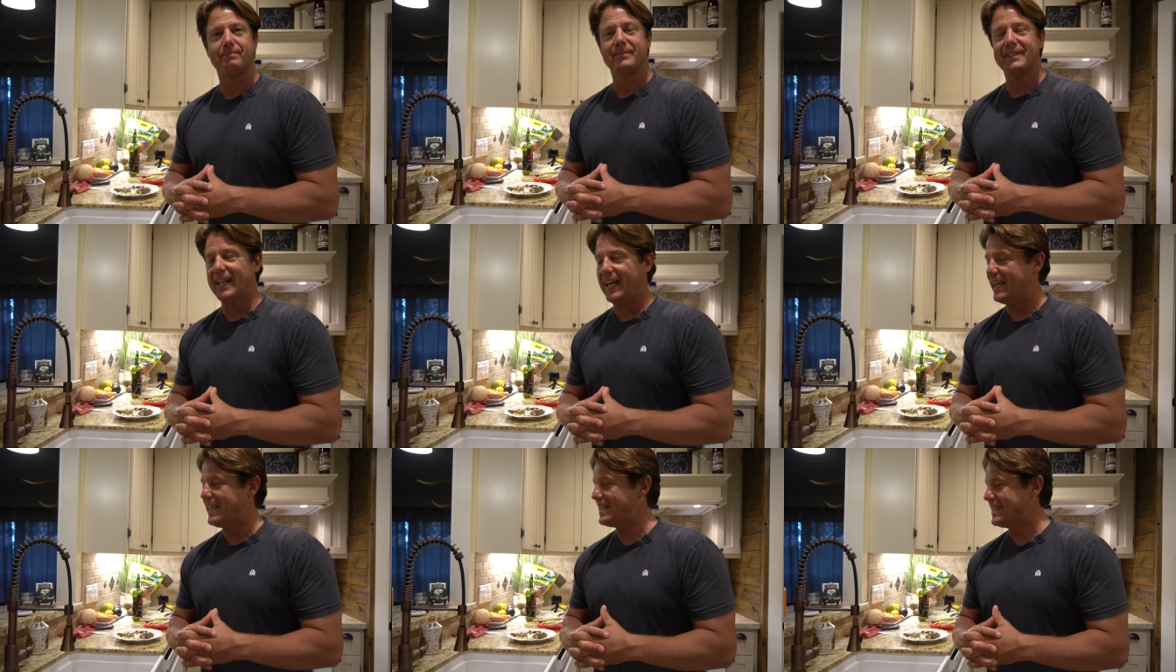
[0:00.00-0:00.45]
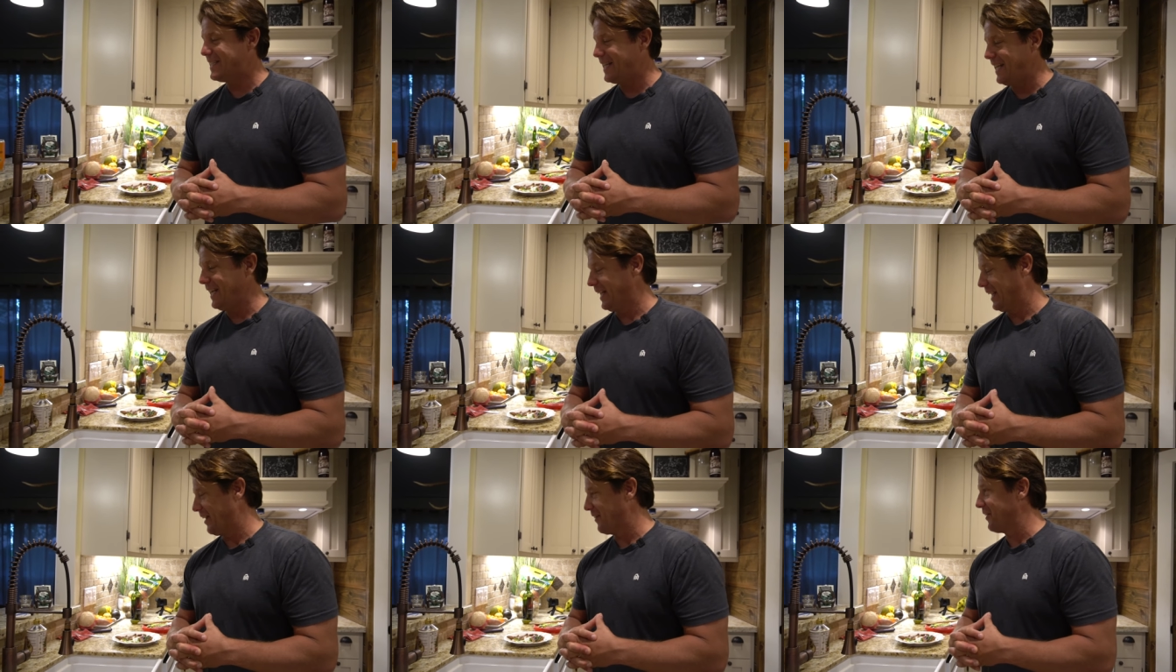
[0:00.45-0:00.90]
God
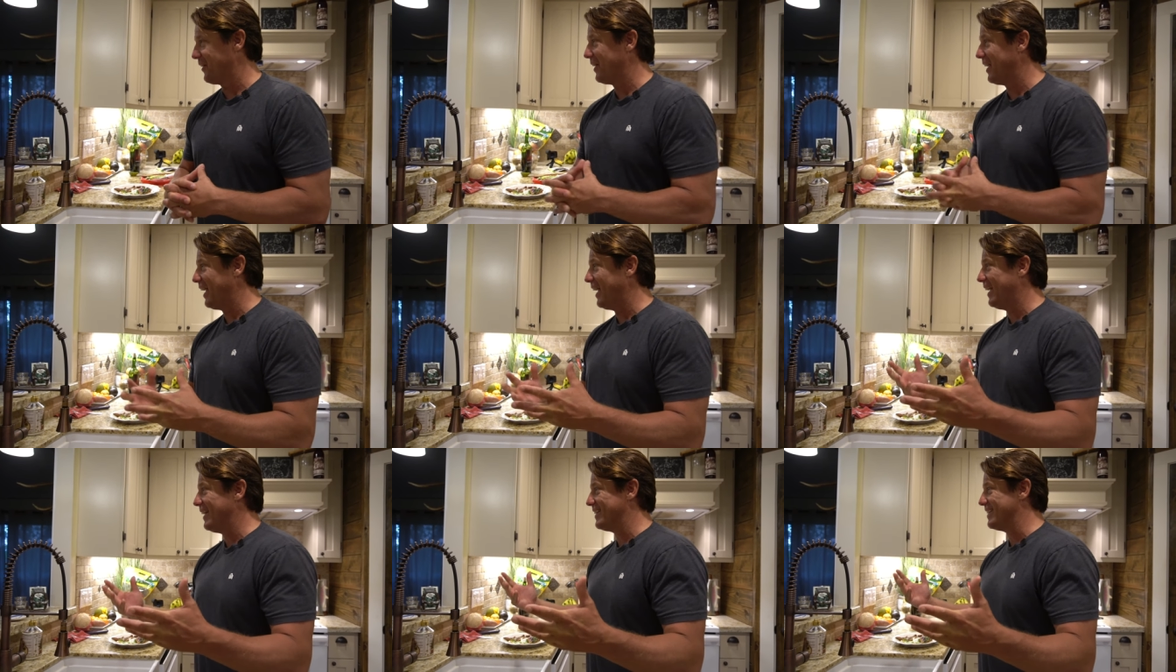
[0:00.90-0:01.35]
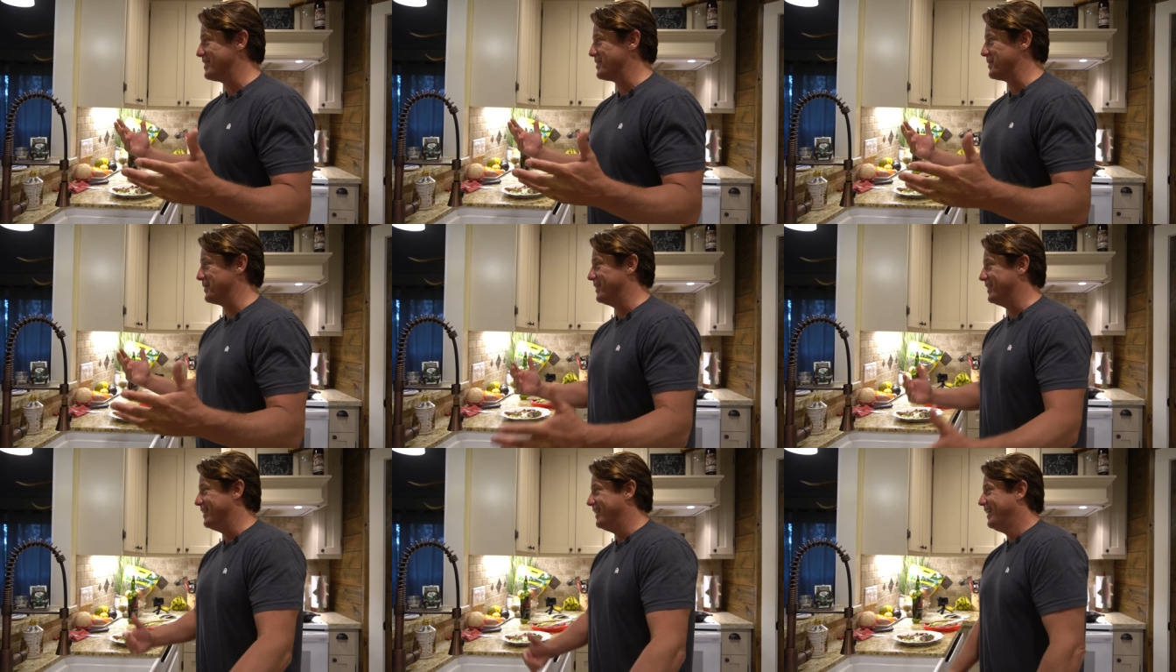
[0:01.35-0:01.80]
dang it, I thought I had this
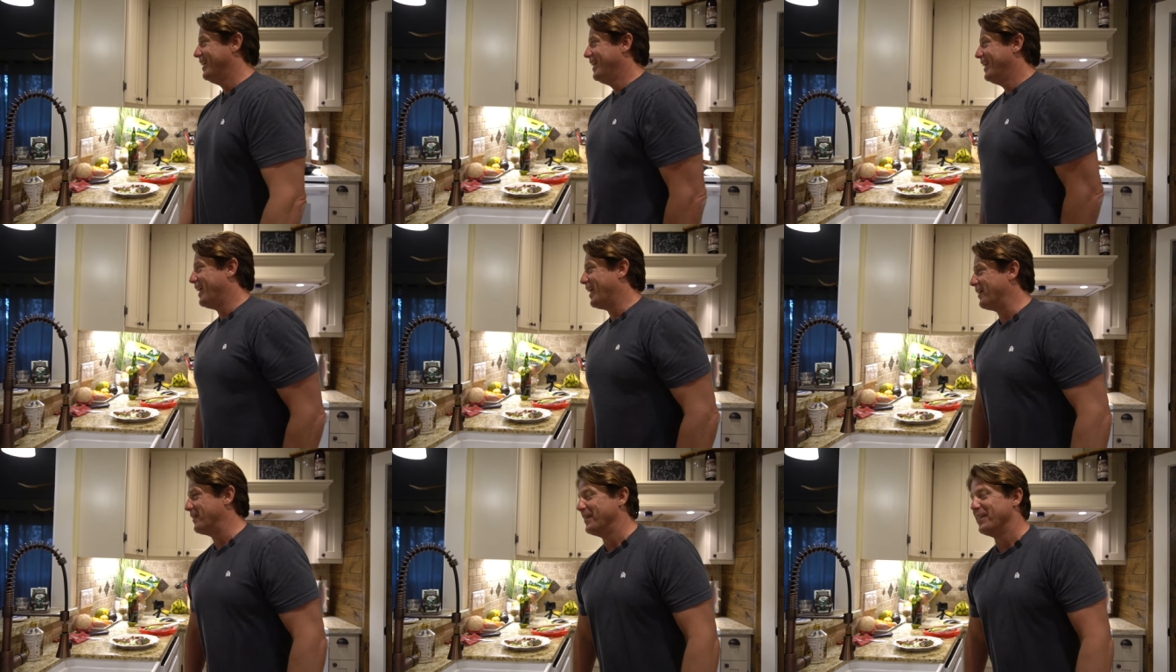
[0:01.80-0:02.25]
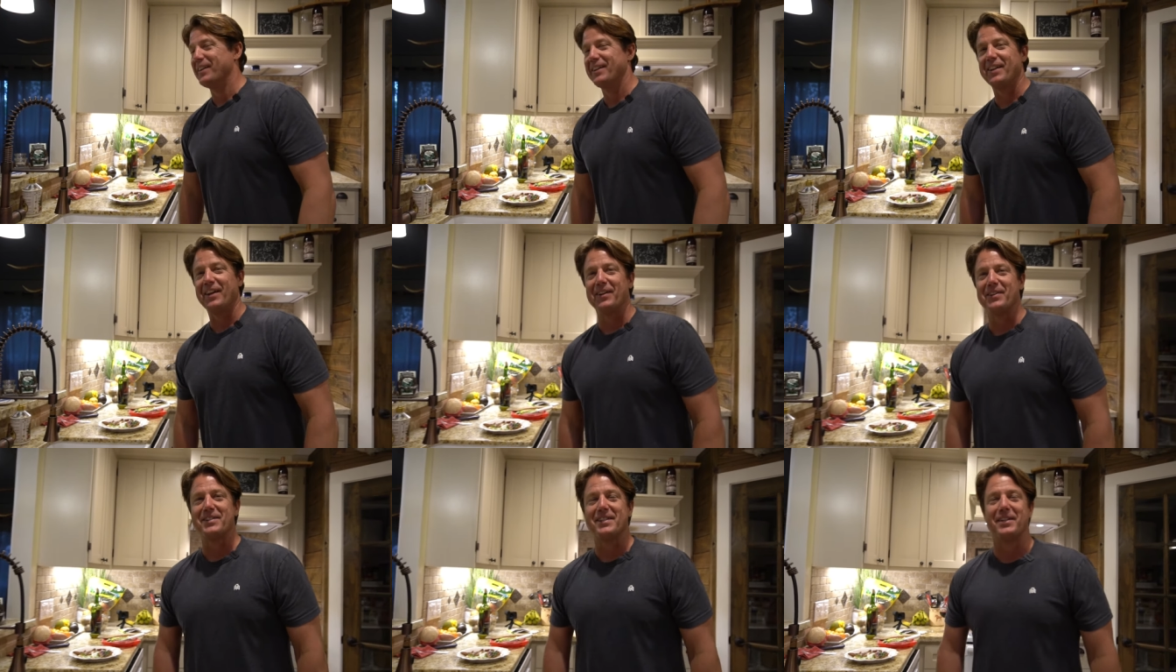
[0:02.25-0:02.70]
one. I really
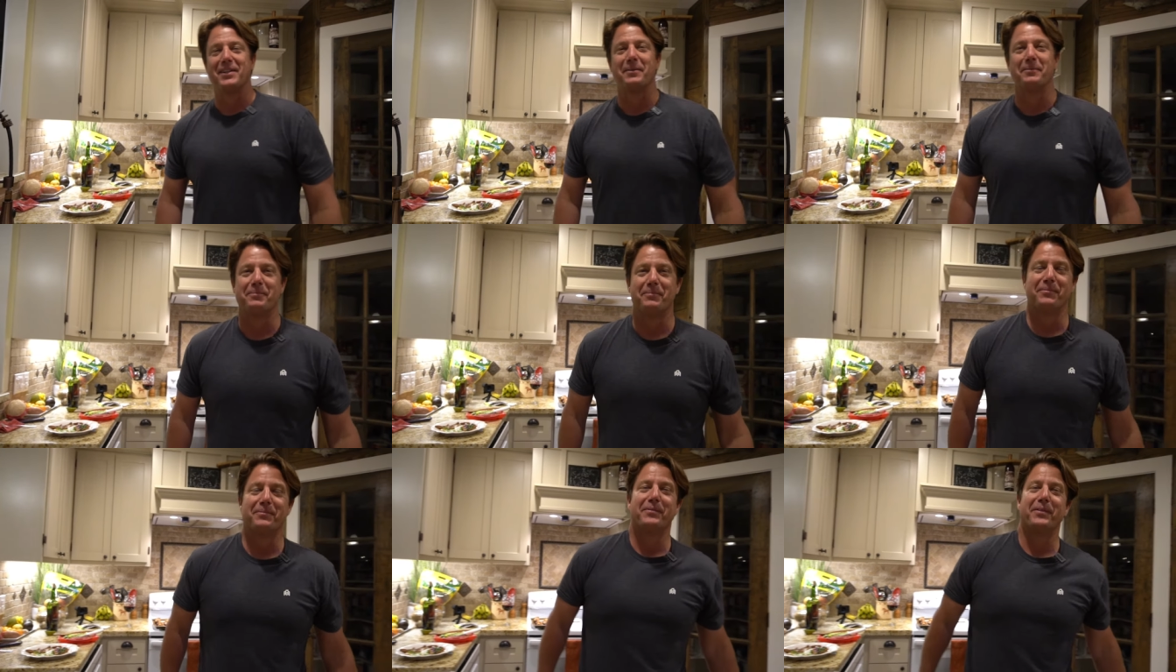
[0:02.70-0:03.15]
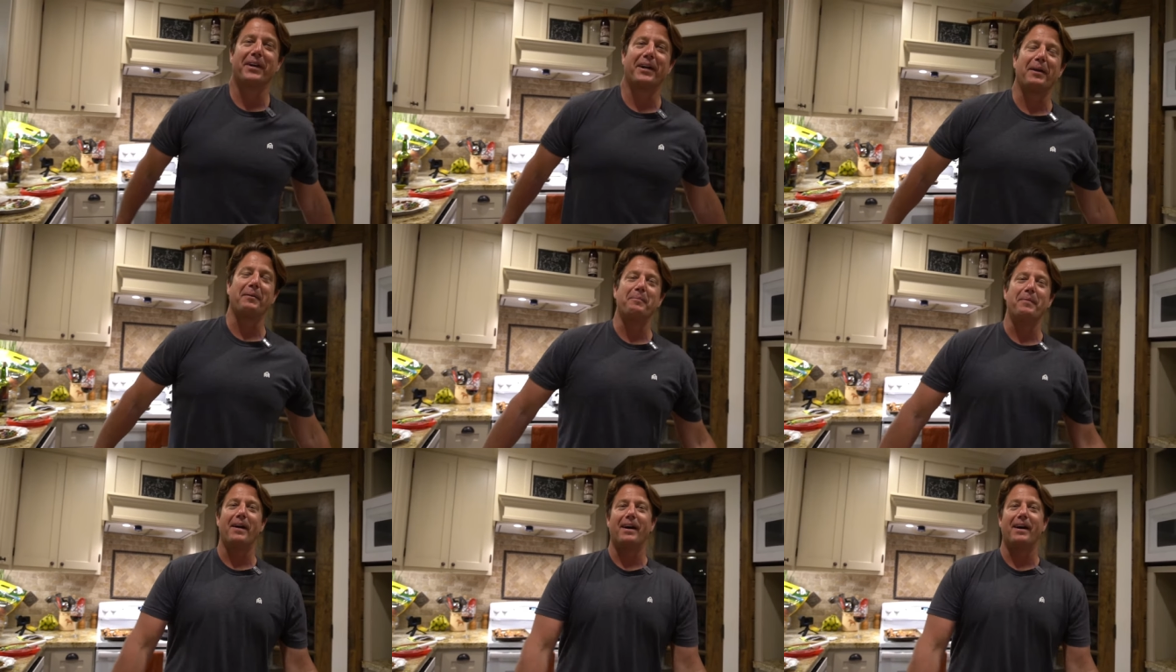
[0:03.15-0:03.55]
thought it was in the freaking bank. bag. You're